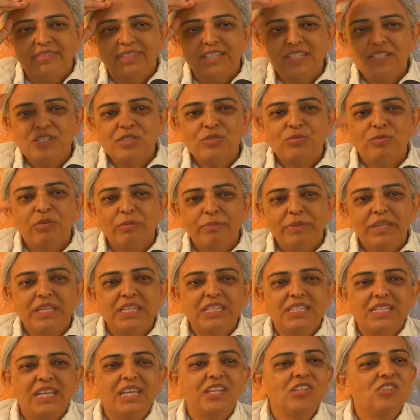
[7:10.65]
This is what
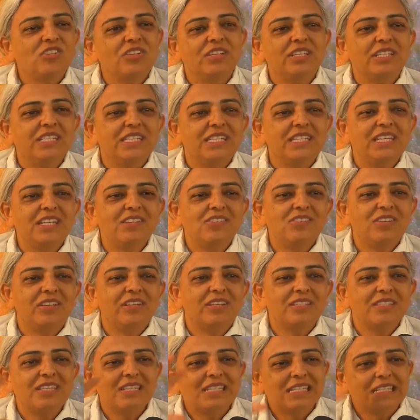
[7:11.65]
meditation is
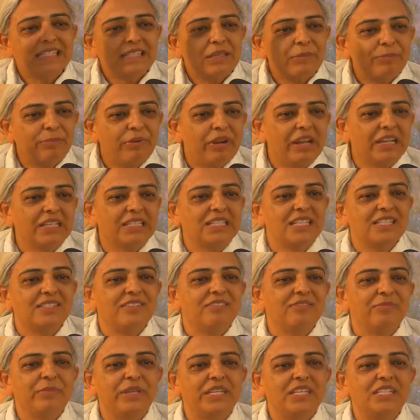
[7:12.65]
teaching us. This is the
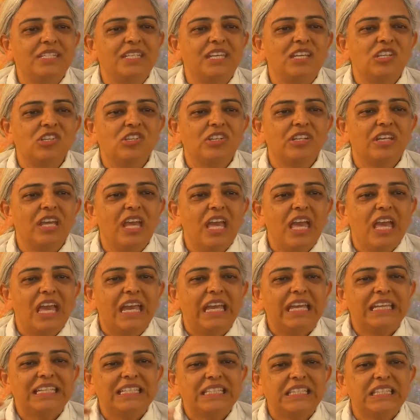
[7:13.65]
practice of meditation,
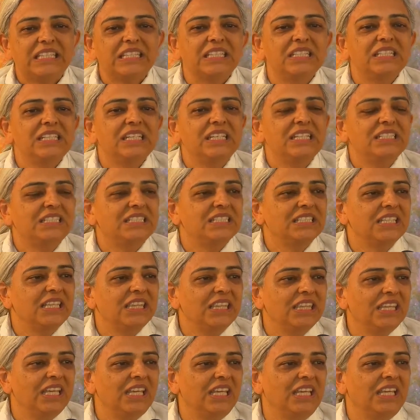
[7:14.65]
is learning to
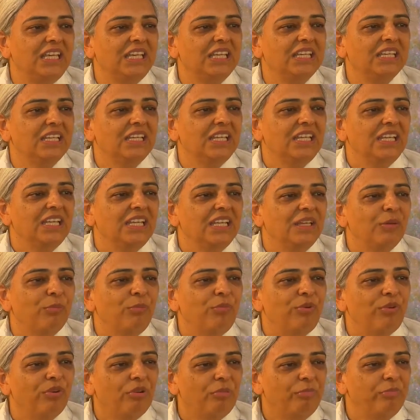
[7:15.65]
think
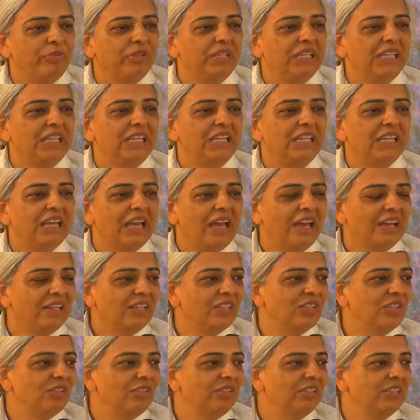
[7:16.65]
properly,
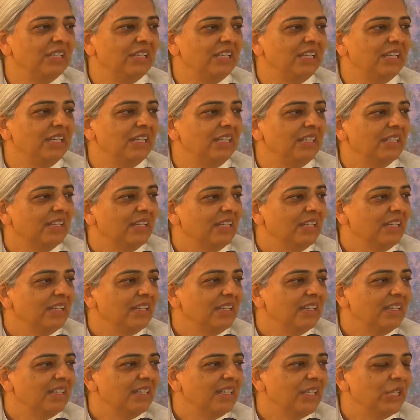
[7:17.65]
accurately,
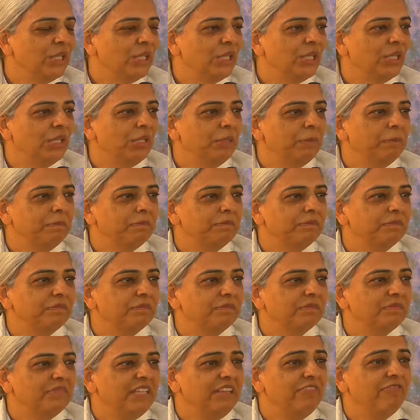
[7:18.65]

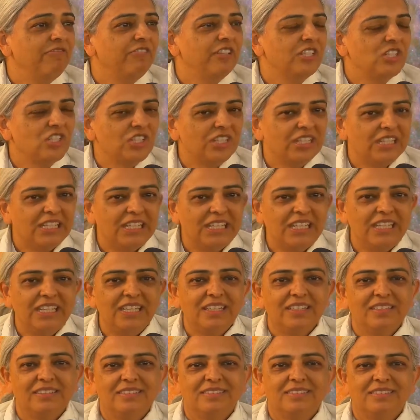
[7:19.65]

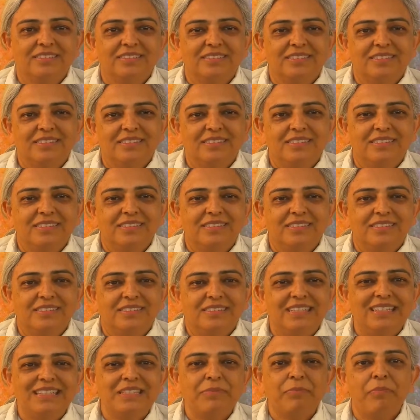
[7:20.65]
efficiently.
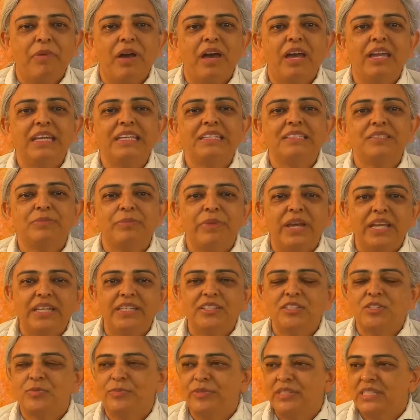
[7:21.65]
It's mind
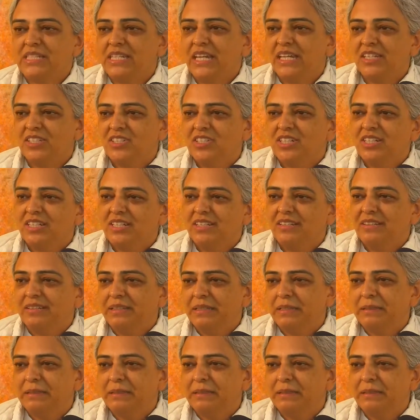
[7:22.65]
management, actually.